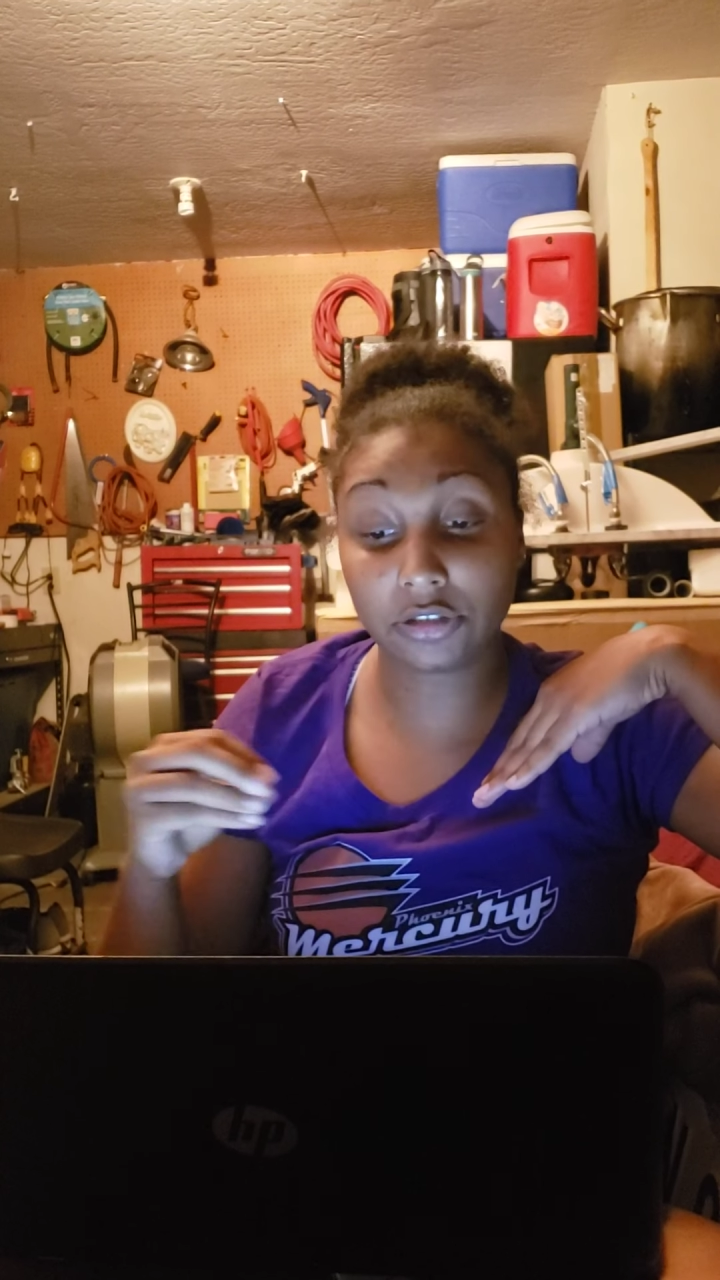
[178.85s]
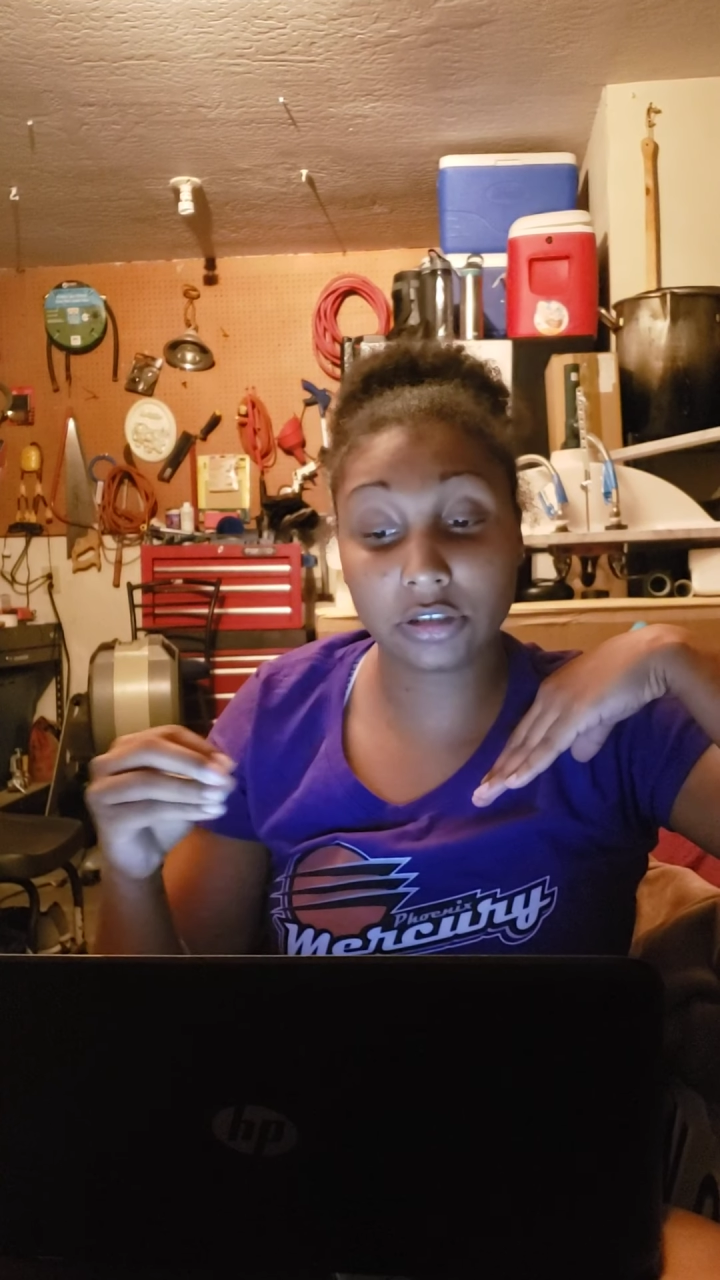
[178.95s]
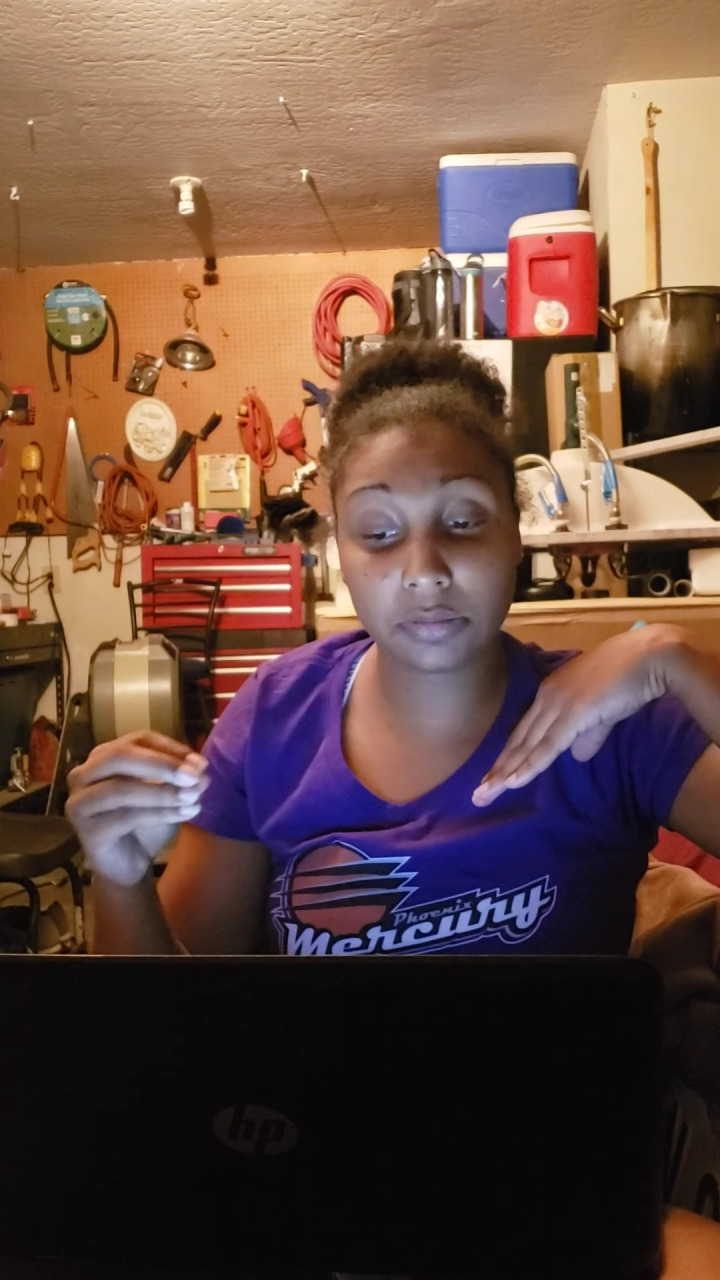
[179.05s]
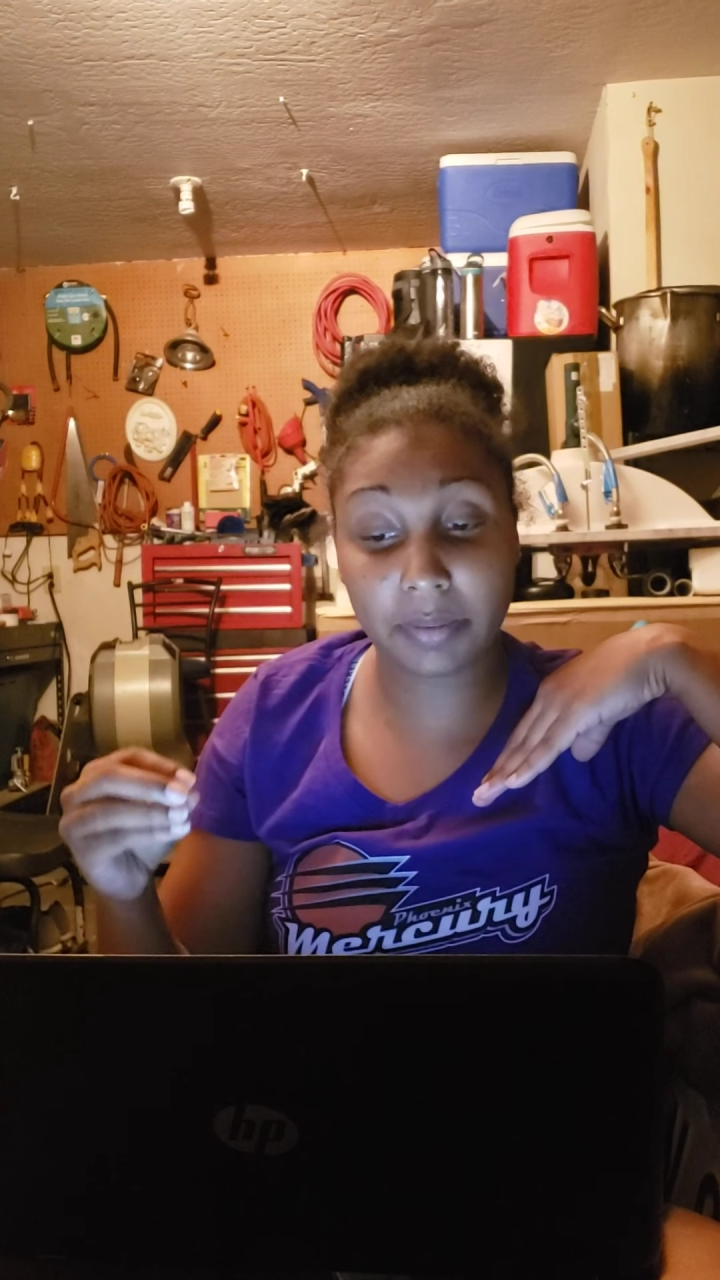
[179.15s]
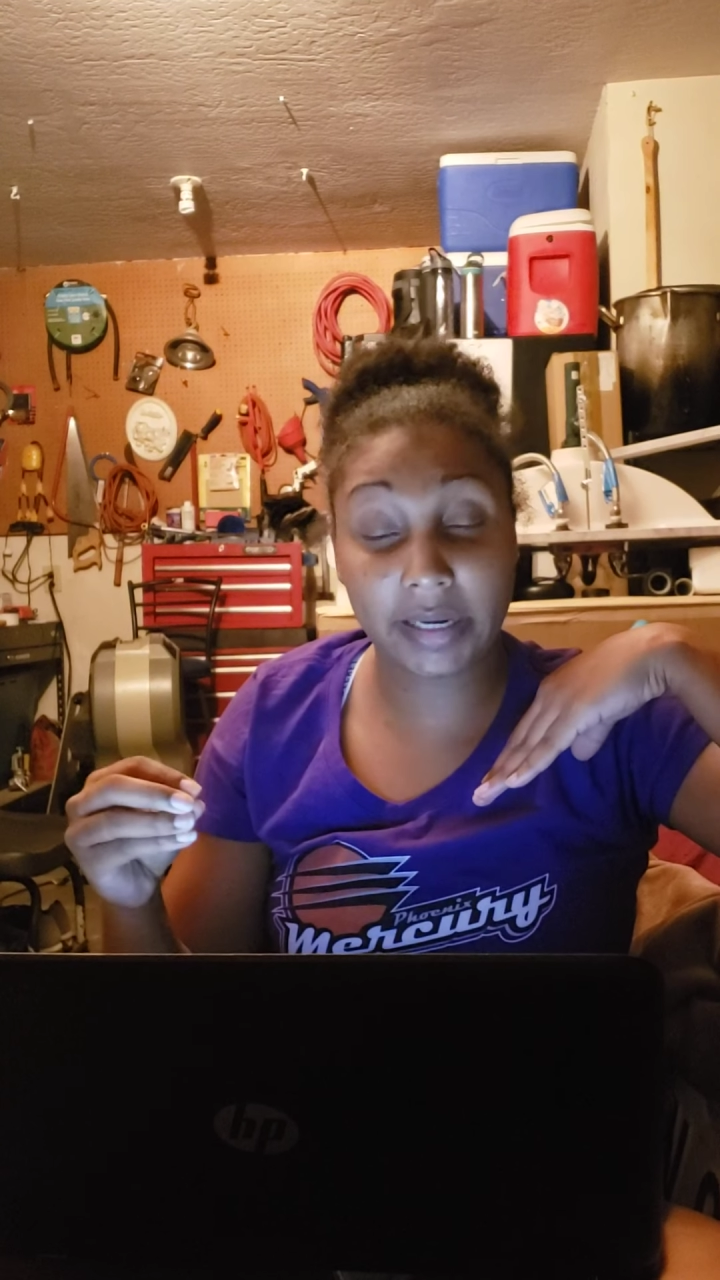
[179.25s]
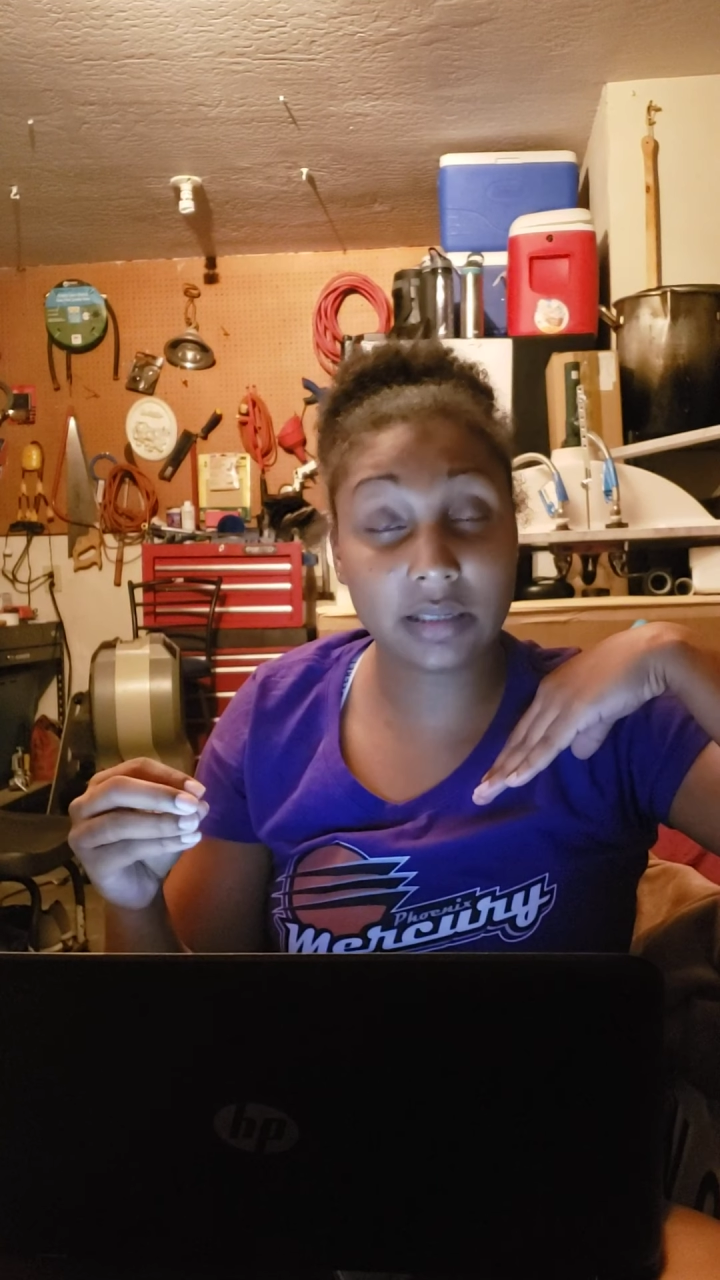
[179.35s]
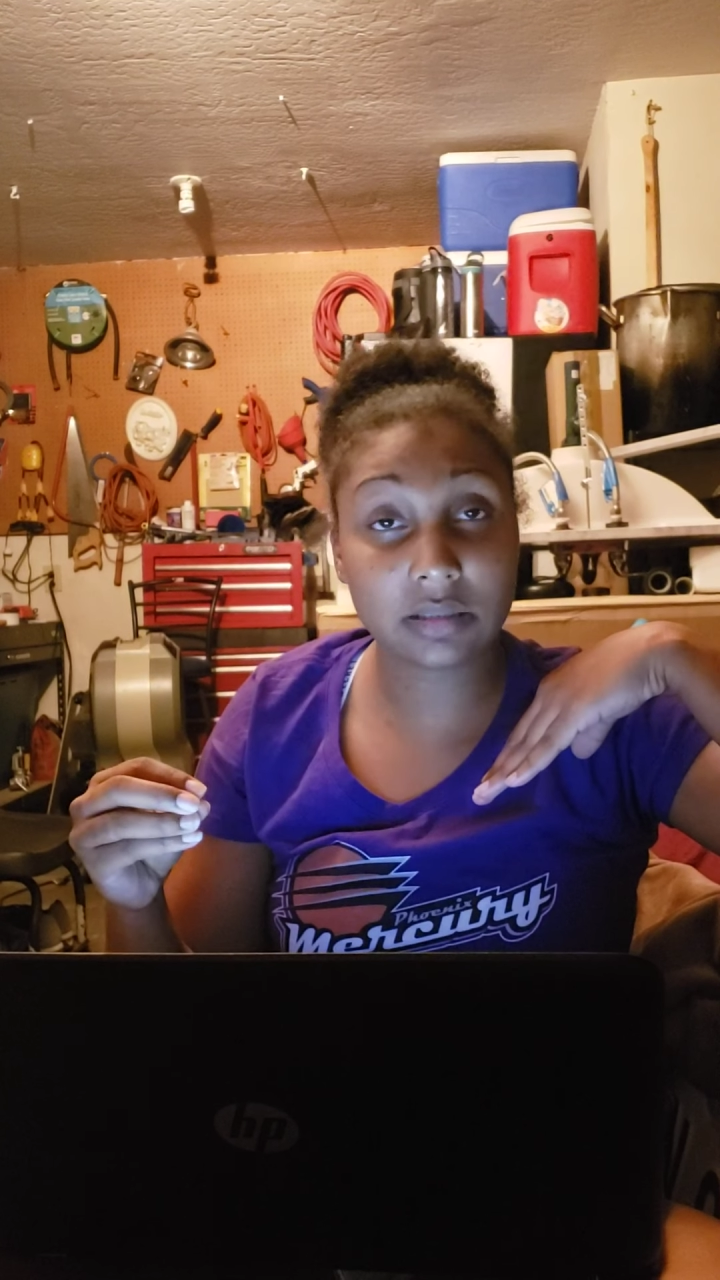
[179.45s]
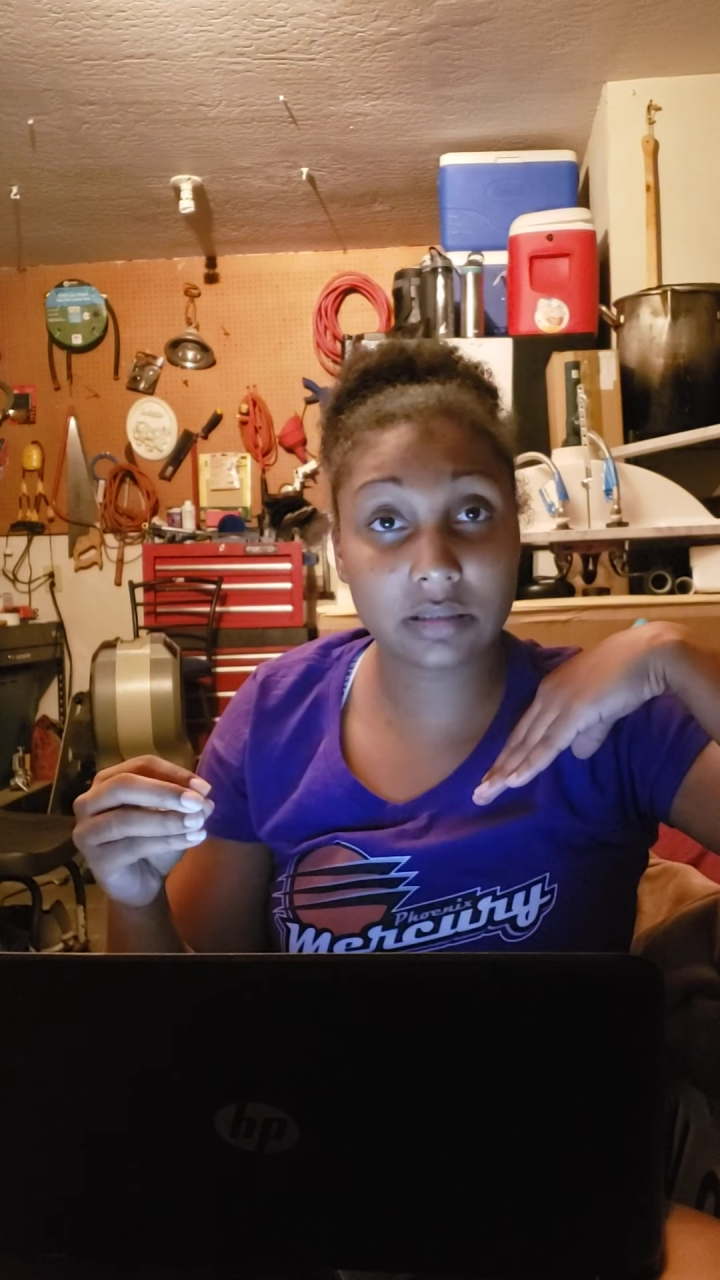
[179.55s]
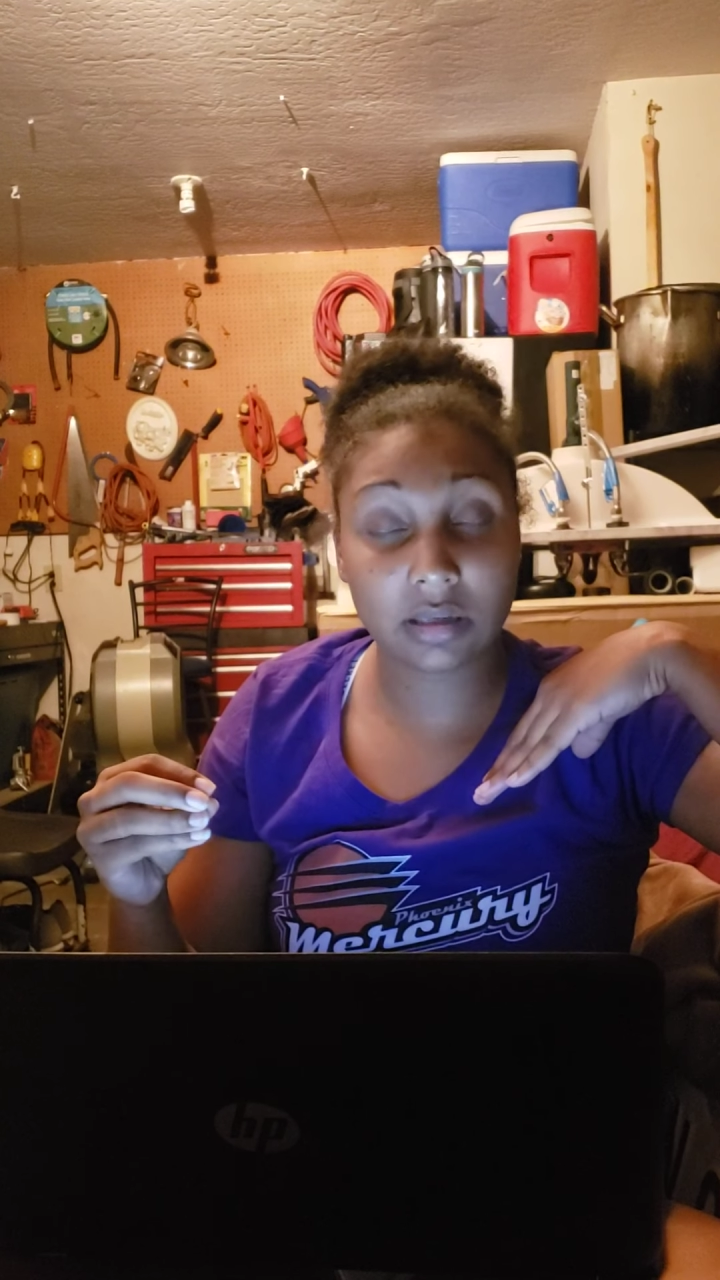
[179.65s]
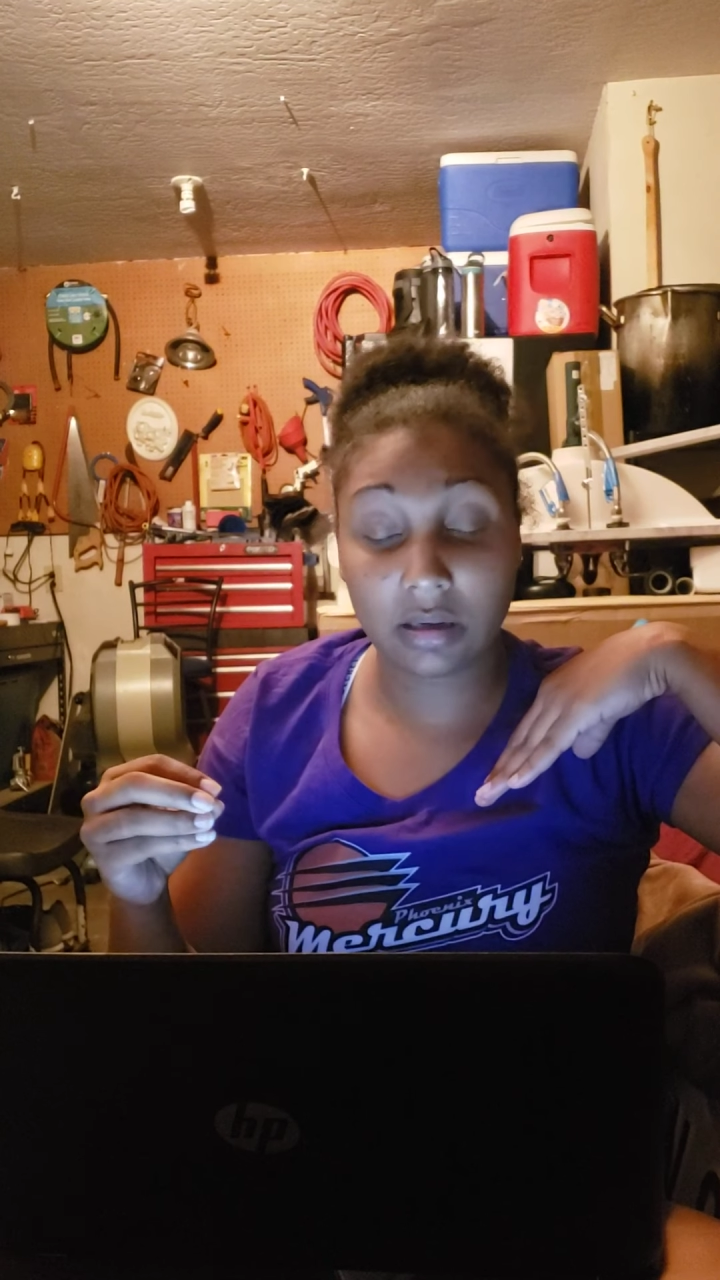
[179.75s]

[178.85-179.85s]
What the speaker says: space